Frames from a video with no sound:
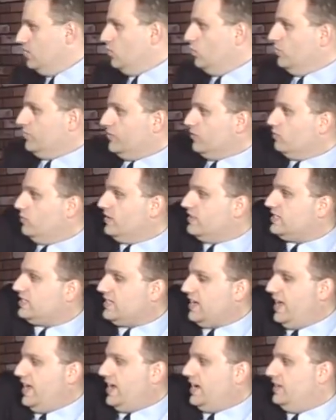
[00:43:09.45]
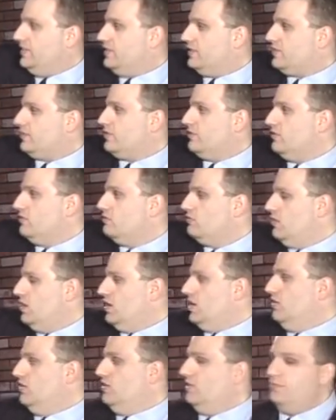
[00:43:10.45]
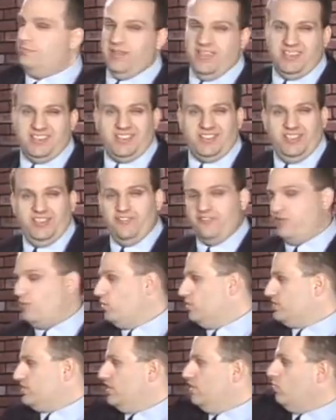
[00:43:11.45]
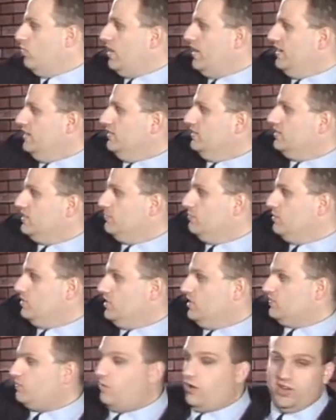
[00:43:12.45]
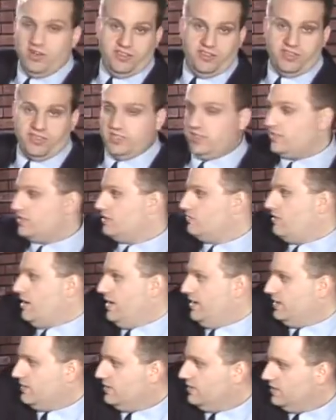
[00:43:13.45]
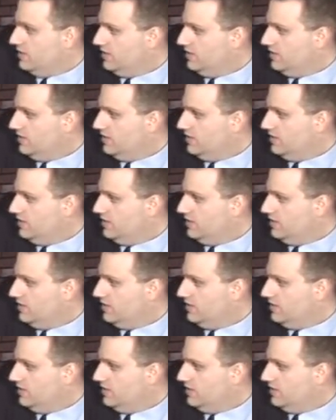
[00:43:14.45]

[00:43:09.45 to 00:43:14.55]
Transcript: With the rook staying on the third row, basically forcing white to push his pawn to the sixth rank,